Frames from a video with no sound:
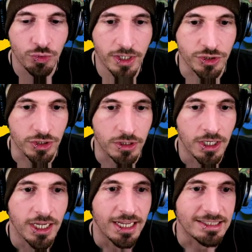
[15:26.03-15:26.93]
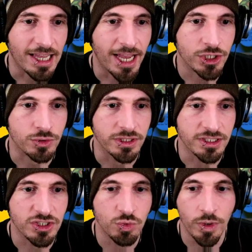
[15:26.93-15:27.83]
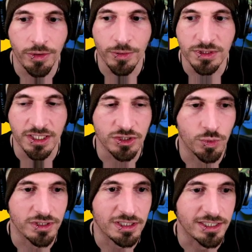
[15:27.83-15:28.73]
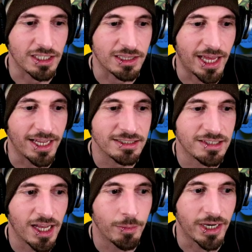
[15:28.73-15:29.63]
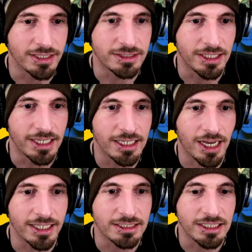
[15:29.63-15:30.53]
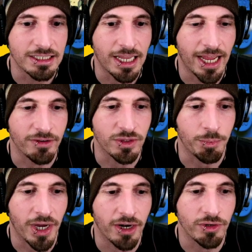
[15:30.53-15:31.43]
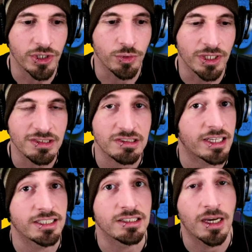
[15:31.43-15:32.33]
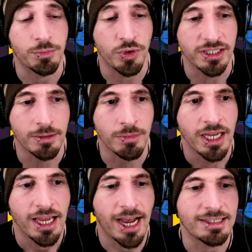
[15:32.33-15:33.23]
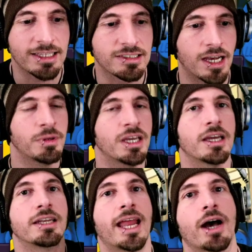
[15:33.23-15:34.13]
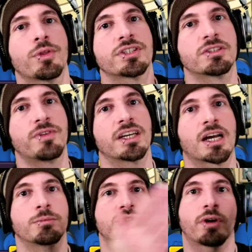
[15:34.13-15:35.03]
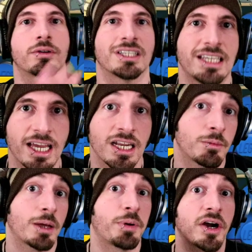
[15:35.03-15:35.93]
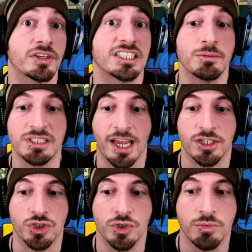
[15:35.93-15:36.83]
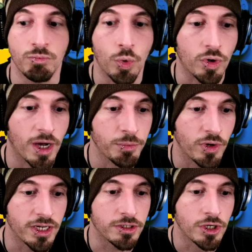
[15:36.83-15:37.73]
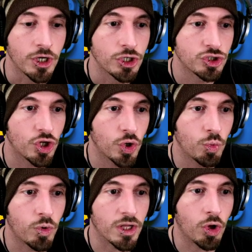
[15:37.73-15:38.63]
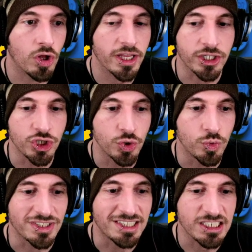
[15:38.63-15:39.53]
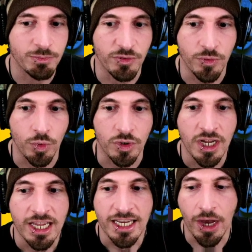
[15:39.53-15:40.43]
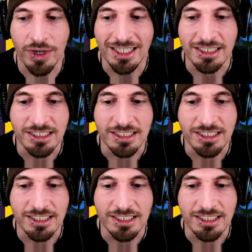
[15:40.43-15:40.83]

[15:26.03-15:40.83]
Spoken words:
treasure is actually, this is one of those things where it's like the last time I did it, I didn't have the pirate units because I didn't upgrade them at that time. Now this event comes around again and my pirate team is actually more upgraded. So while all I could do was this before, now I can